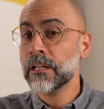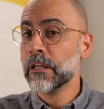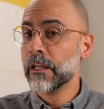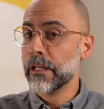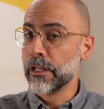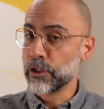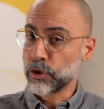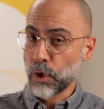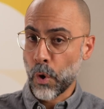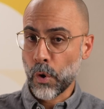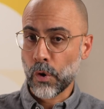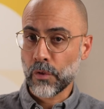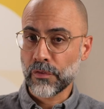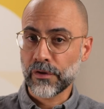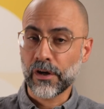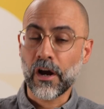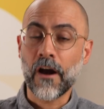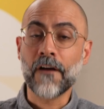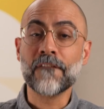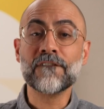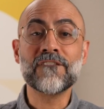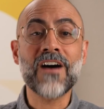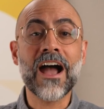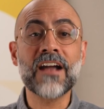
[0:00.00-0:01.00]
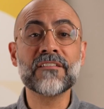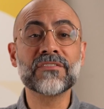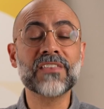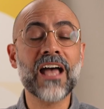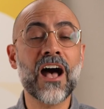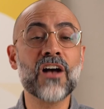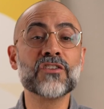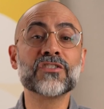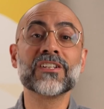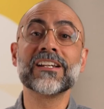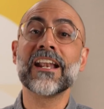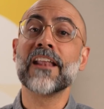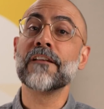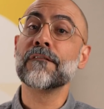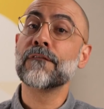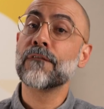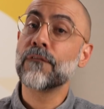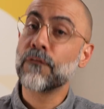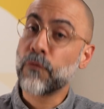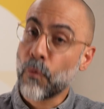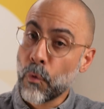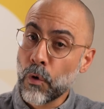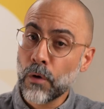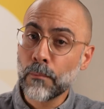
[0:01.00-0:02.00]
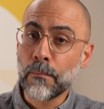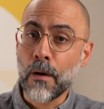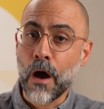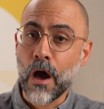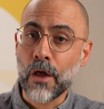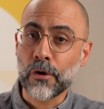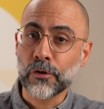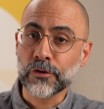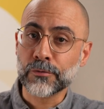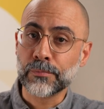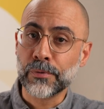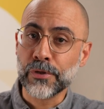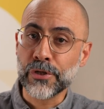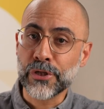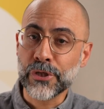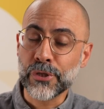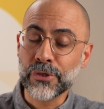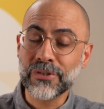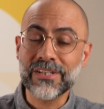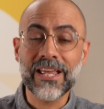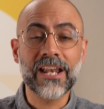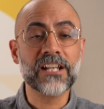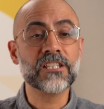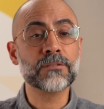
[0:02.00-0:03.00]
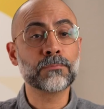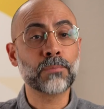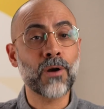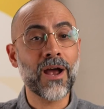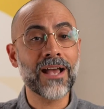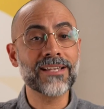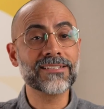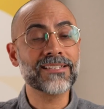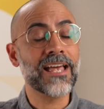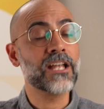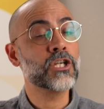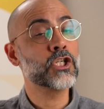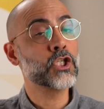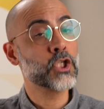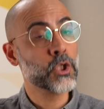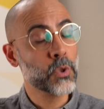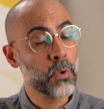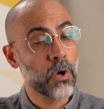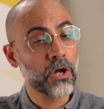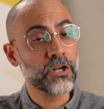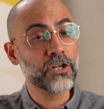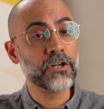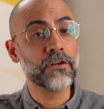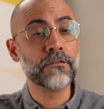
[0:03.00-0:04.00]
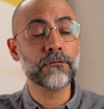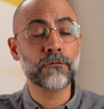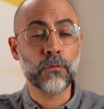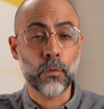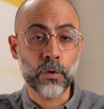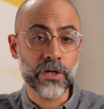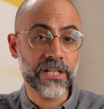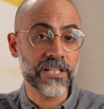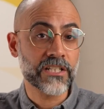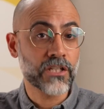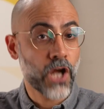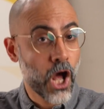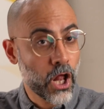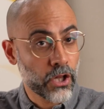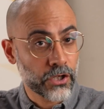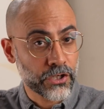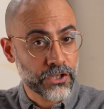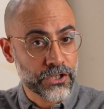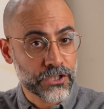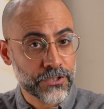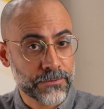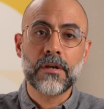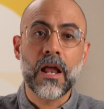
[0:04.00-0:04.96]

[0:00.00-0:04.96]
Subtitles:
In total, there are 5,004 bottles produced, and it's priced at $240.